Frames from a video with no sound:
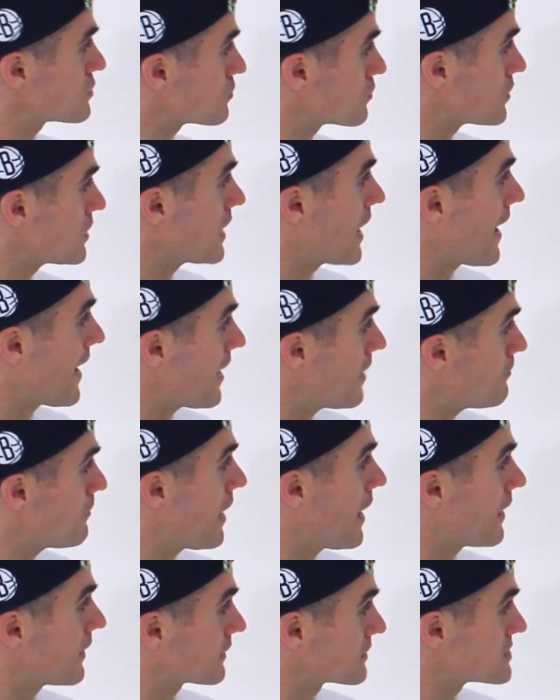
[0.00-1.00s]

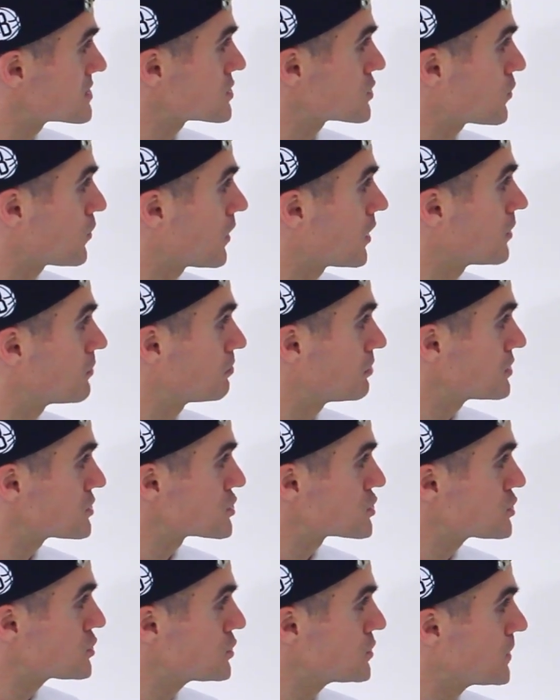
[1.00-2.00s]
3mx squared
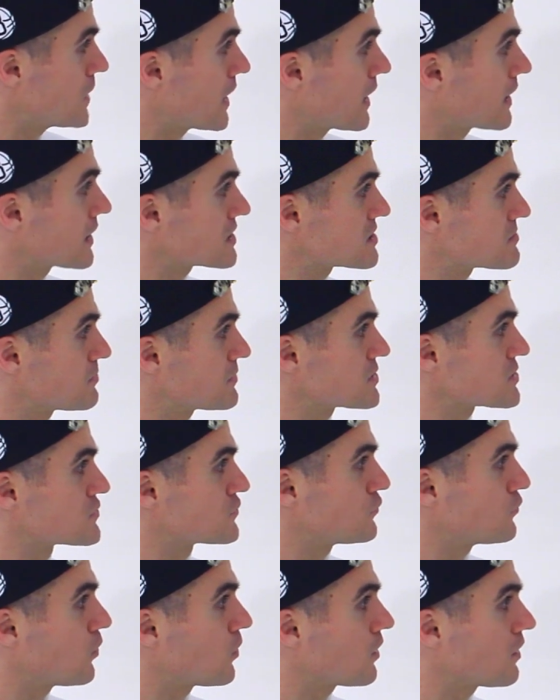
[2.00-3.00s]
plus 2nx plus
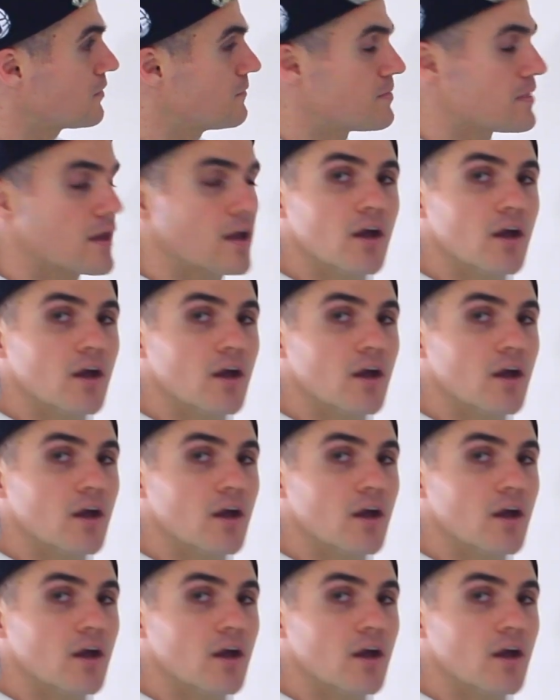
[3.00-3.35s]
4,